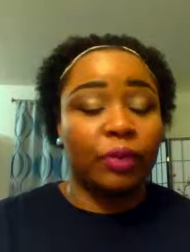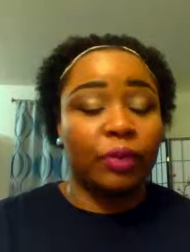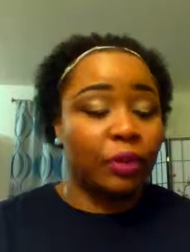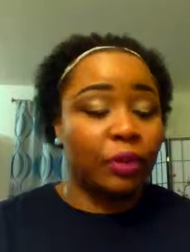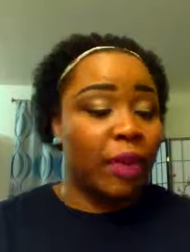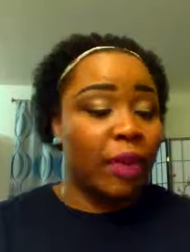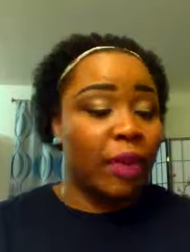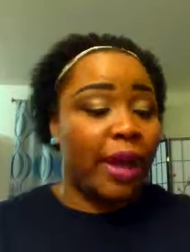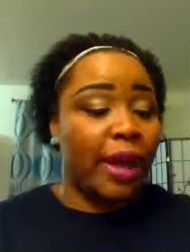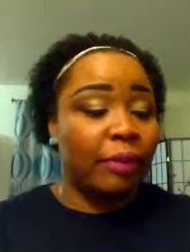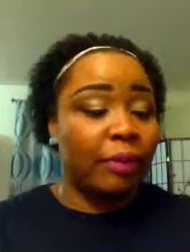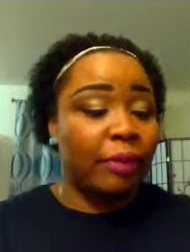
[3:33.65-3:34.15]
So
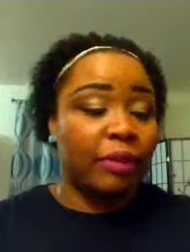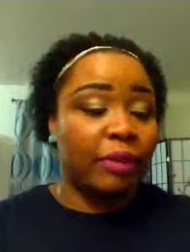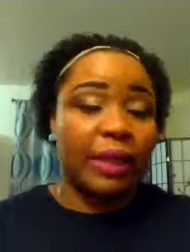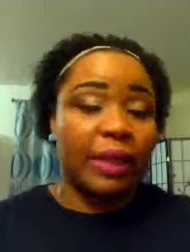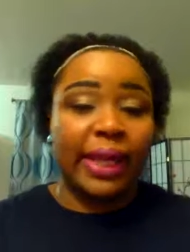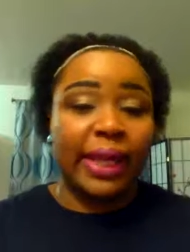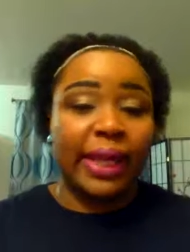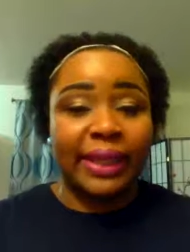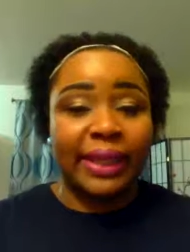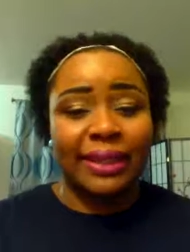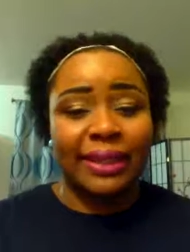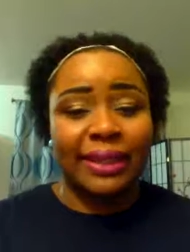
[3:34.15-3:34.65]
I am,
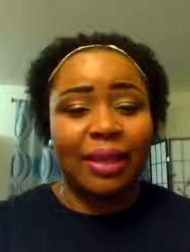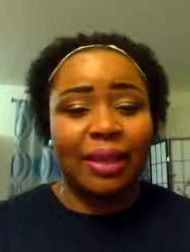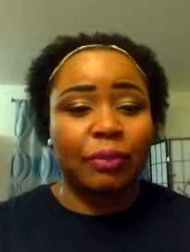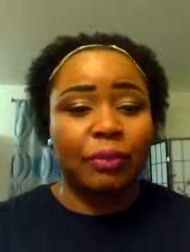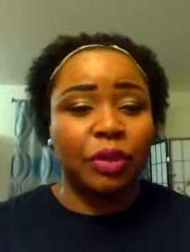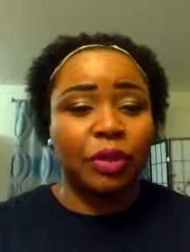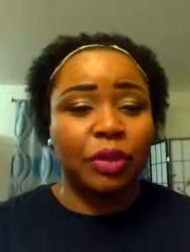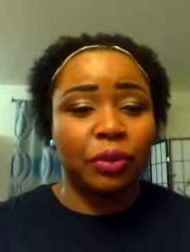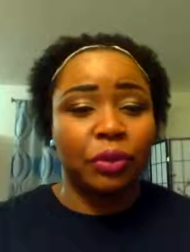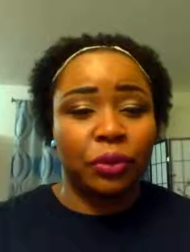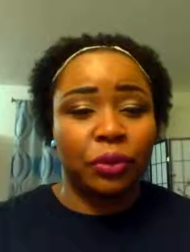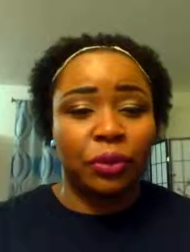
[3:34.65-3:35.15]
like I said, I'm
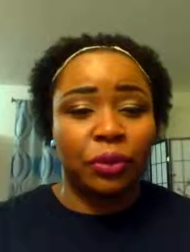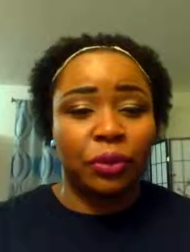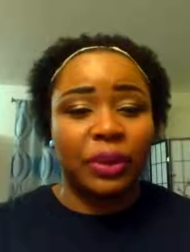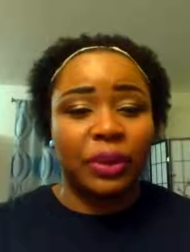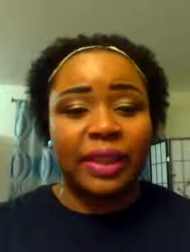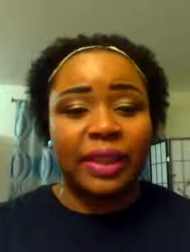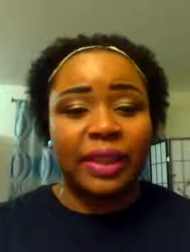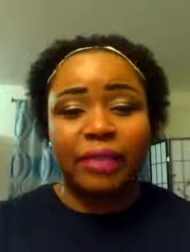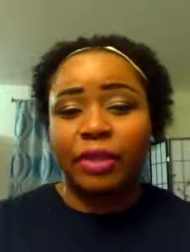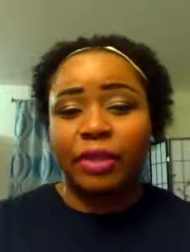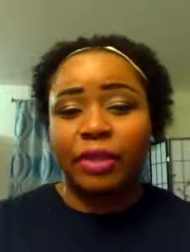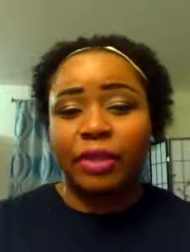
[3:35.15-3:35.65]
a neutral
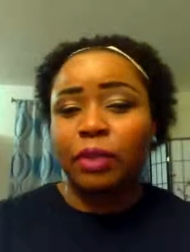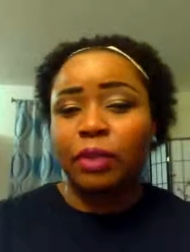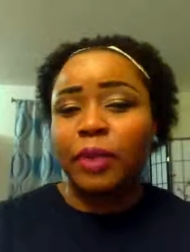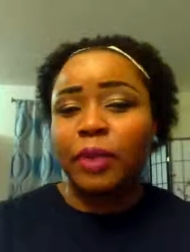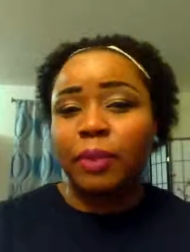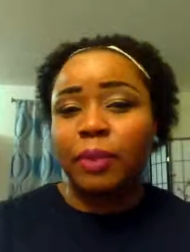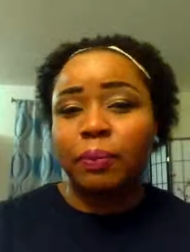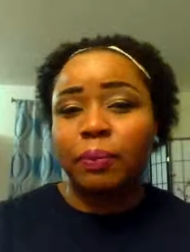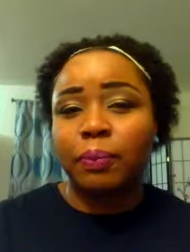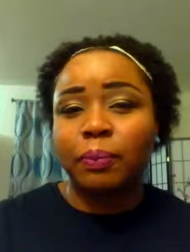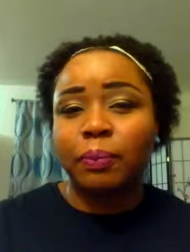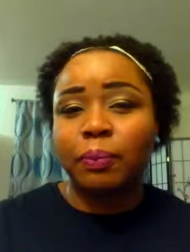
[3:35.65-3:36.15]
because I have a little bit
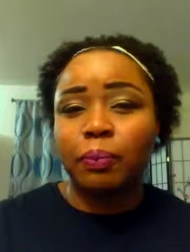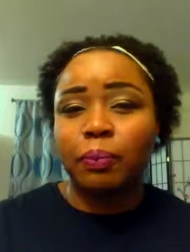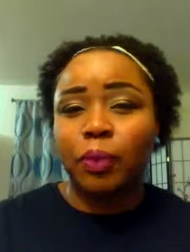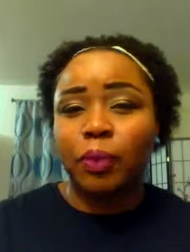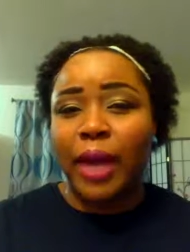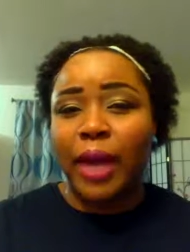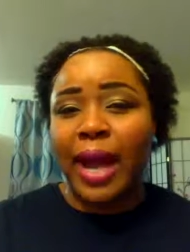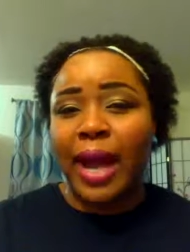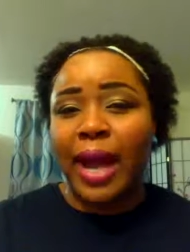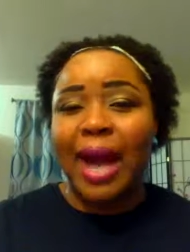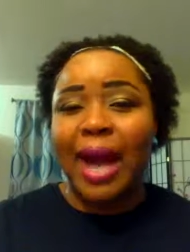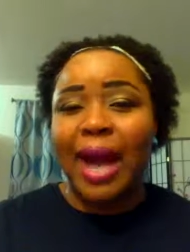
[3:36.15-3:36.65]
of
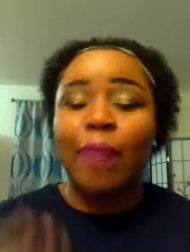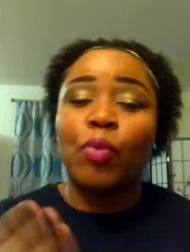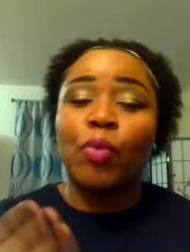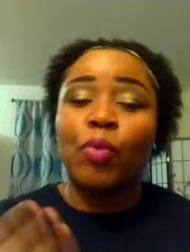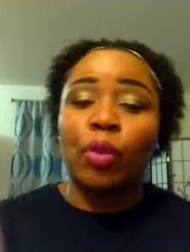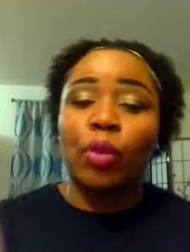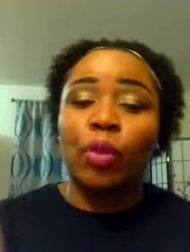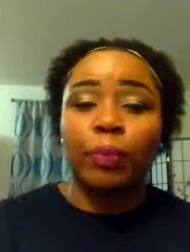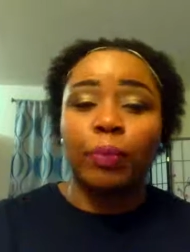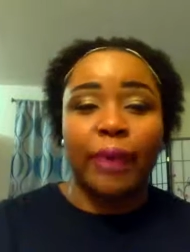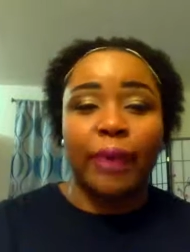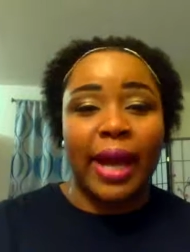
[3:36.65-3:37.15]
brown. I have
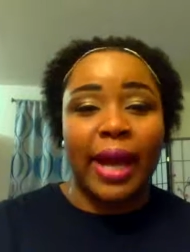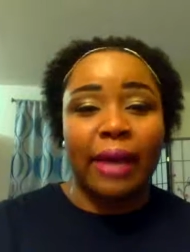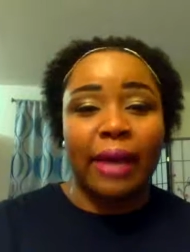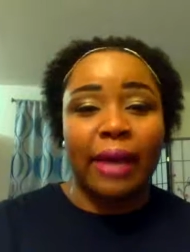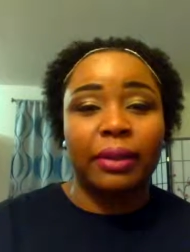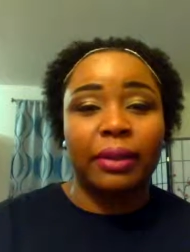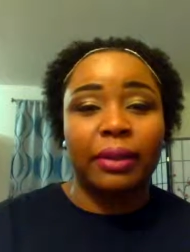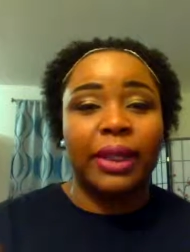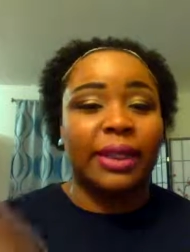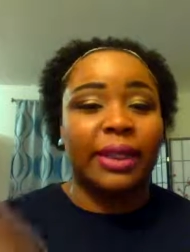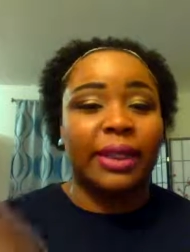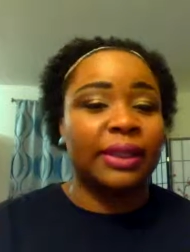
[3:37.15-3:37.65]
more
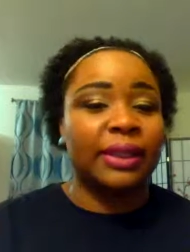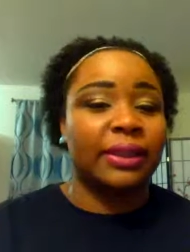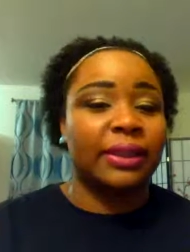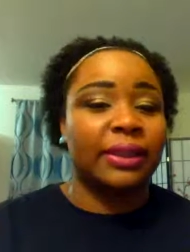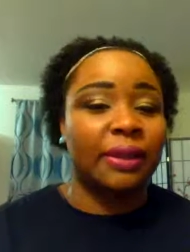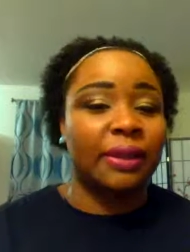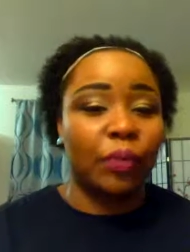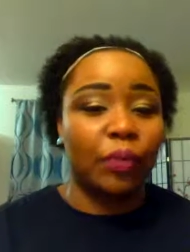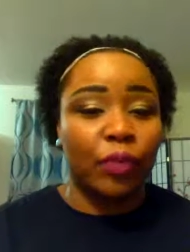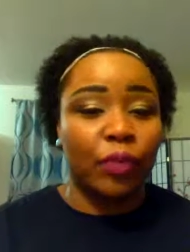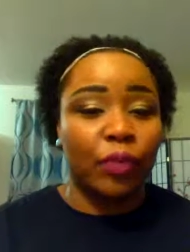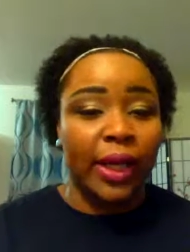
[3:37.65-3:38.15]
brown and then
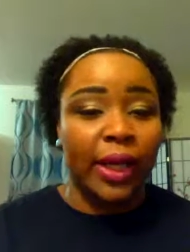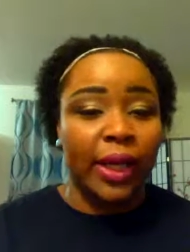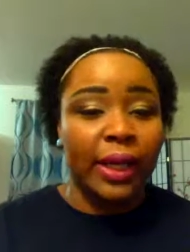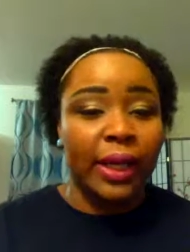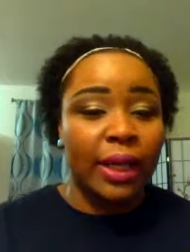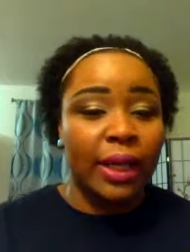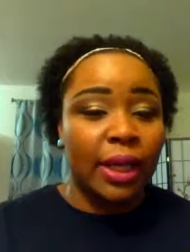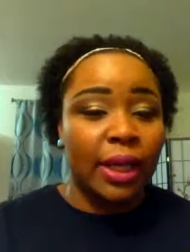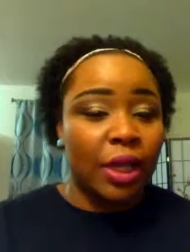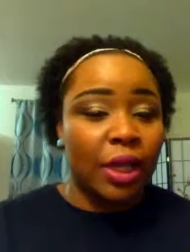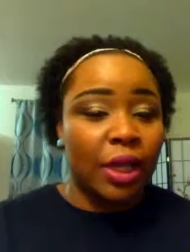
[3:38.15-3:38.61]
some red.